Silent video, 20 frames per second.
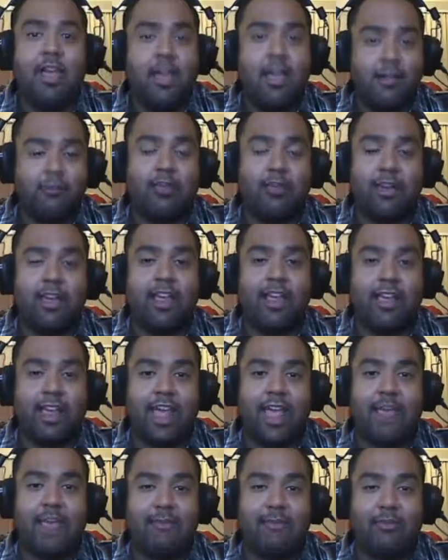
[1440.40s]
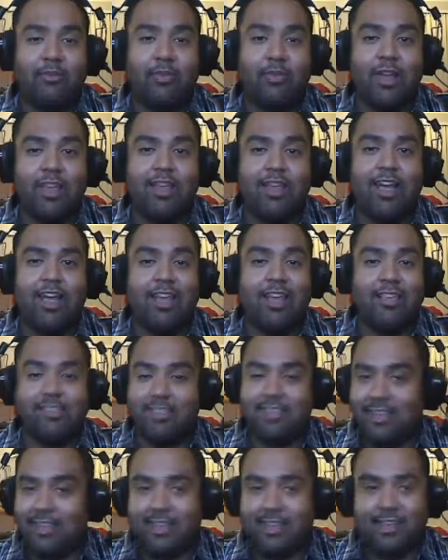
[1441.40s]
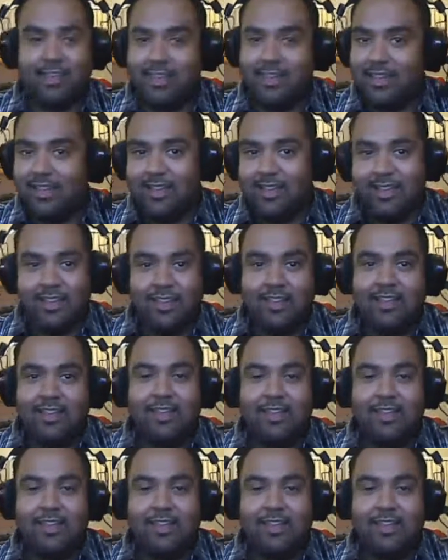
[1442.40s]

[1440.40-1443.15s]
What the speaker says: freaking games, right, guys? Like, it